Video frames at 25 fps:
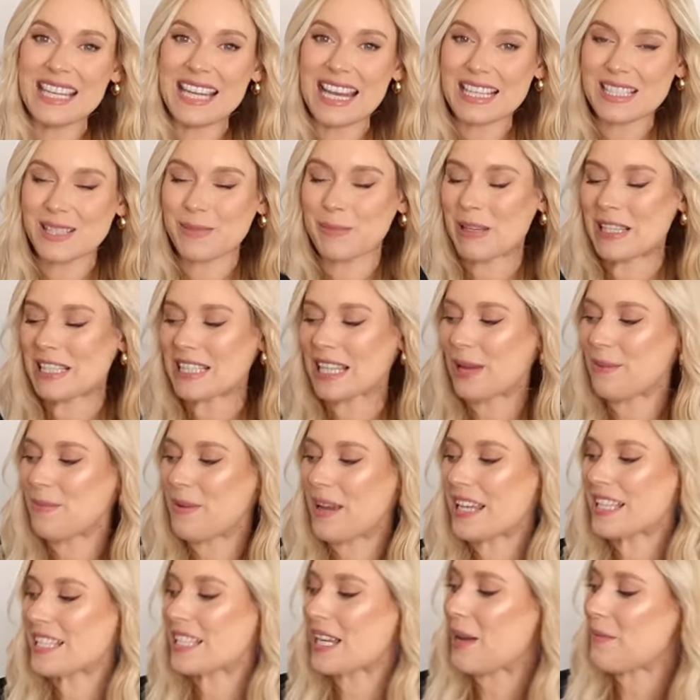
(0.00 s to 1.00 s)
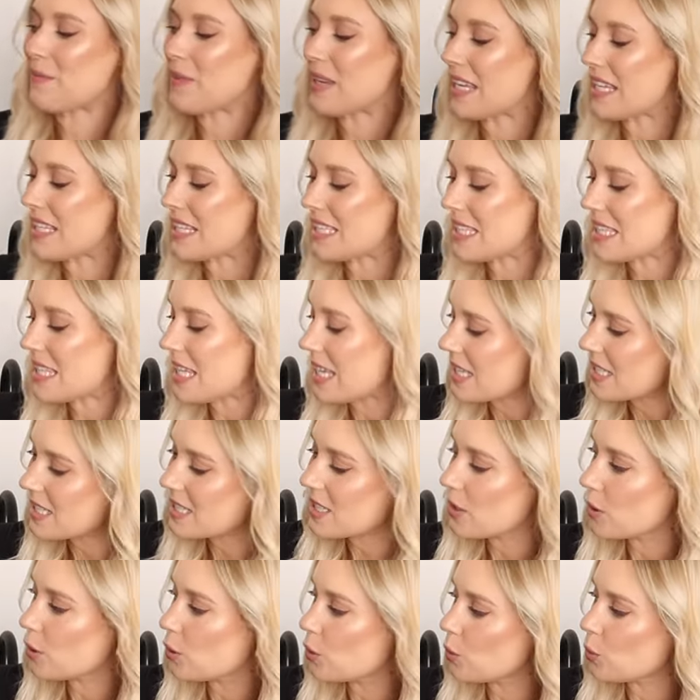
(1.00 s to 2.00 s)
next piece that I picked up is this
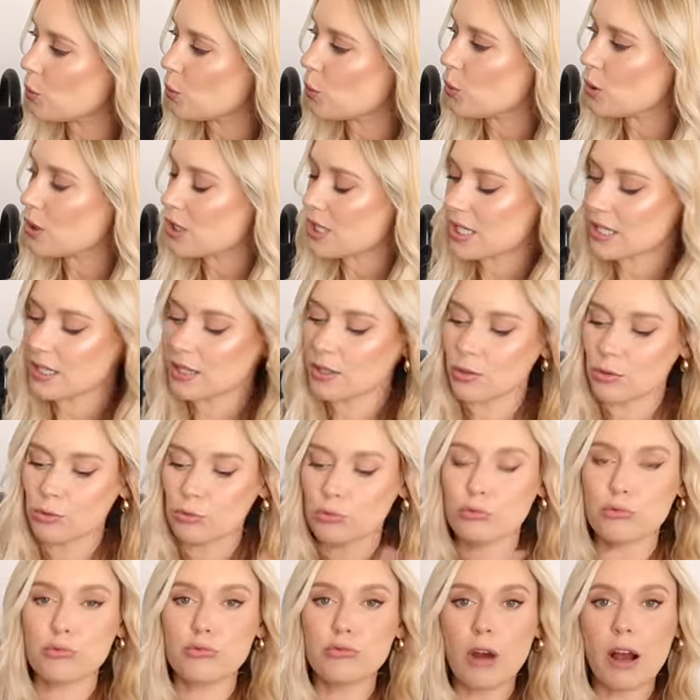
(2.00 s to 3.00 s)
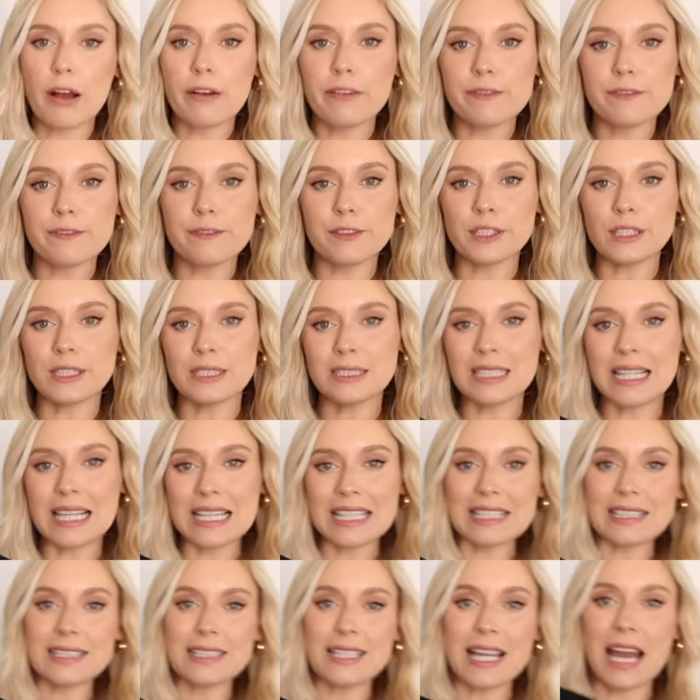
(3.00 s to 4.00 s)
gorgeous ruffle
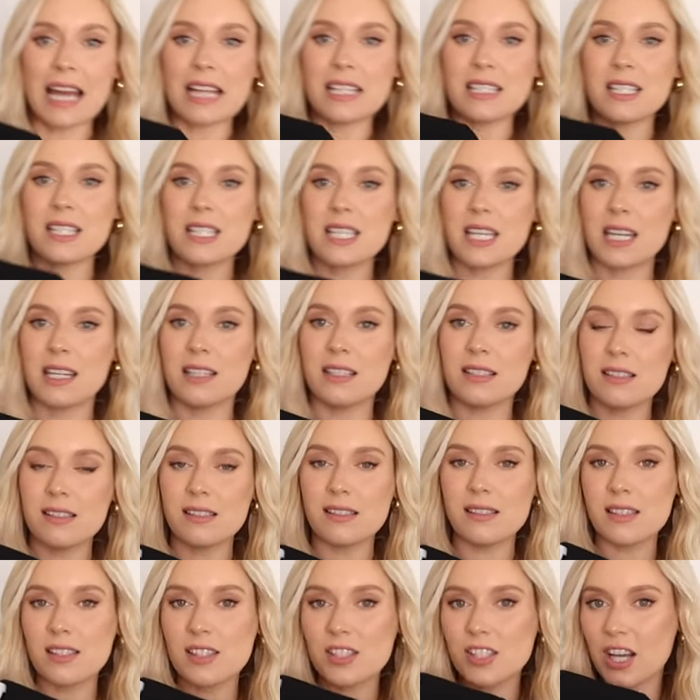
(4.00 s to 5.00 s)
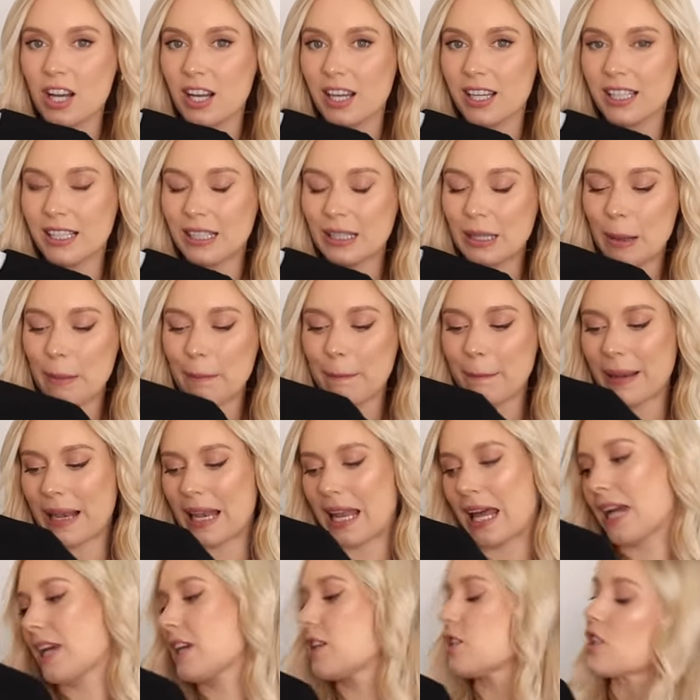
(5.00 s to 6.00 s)
lantern style
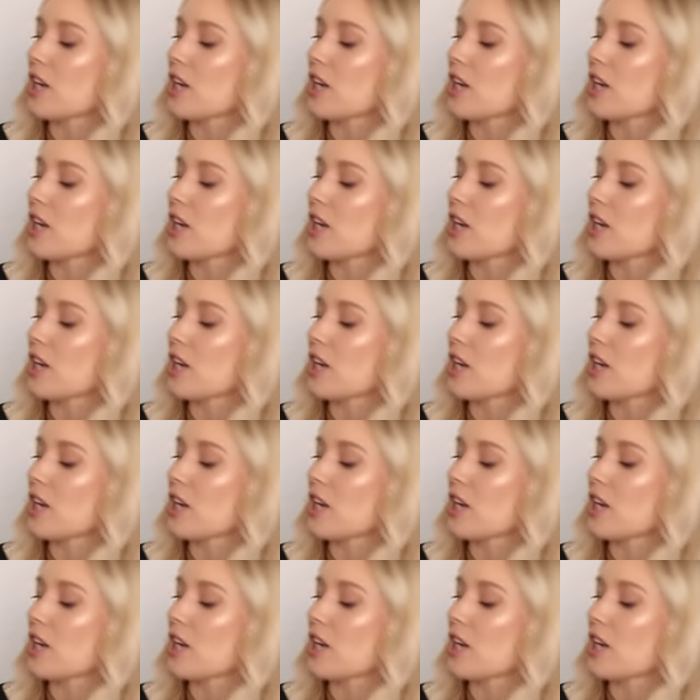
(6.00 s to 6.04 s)
black